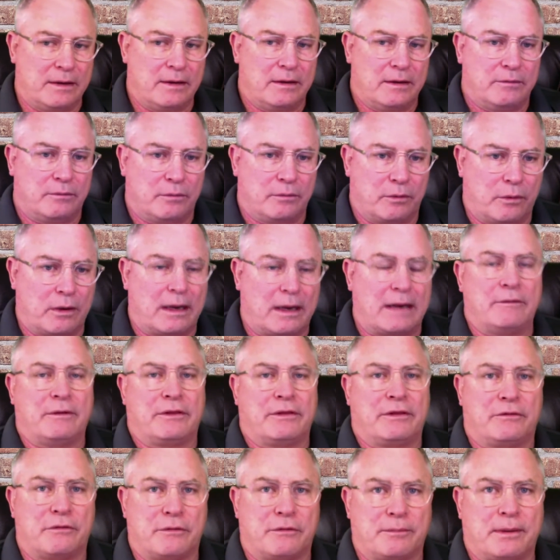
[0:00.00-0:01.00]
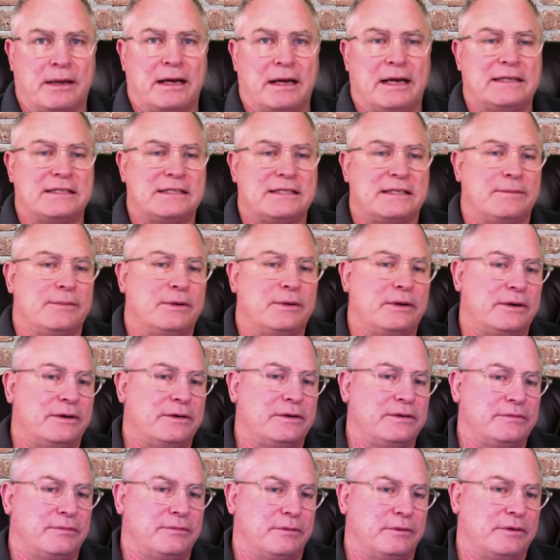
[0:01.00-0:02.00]
we're working with a group of
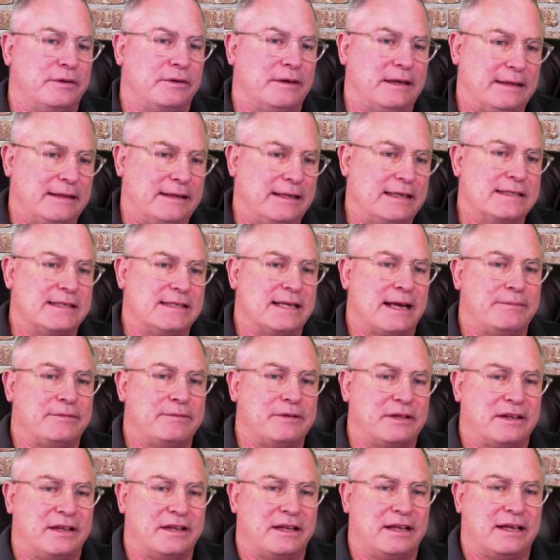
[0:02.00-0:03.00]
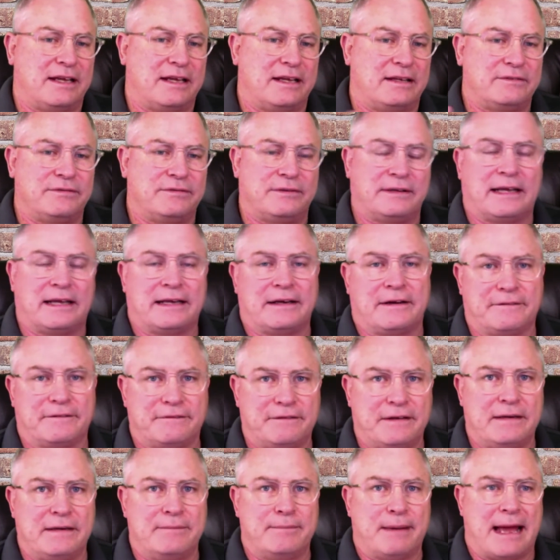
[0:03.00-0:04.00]
customers, we're doing these types of things, we'd like your
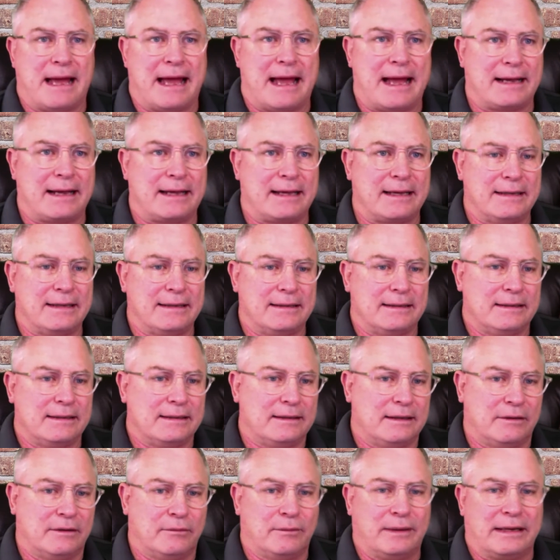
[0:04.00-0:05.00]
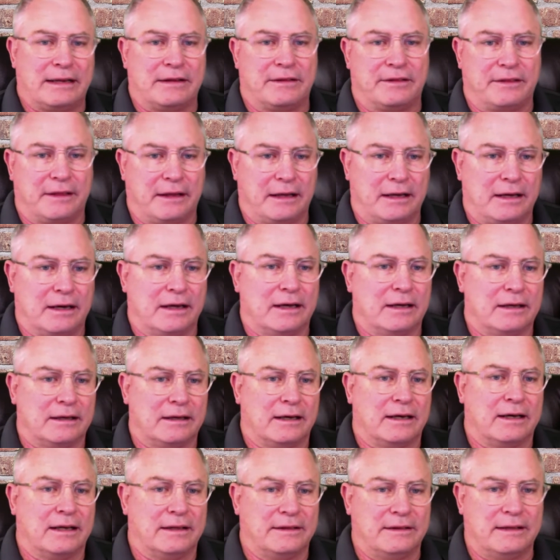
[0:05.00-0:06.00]
feedback. What do you think
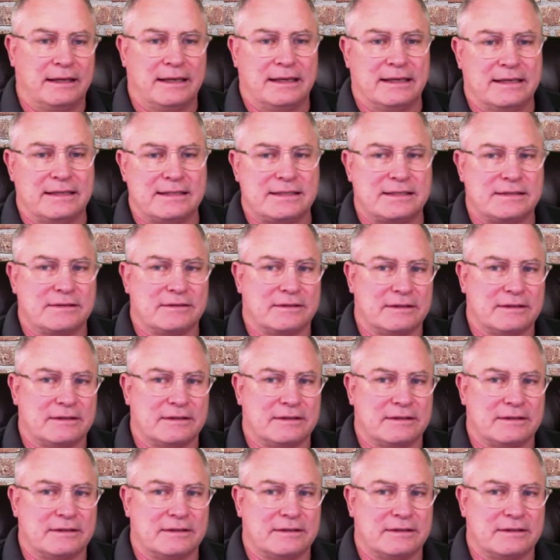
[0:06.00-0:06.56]
on this?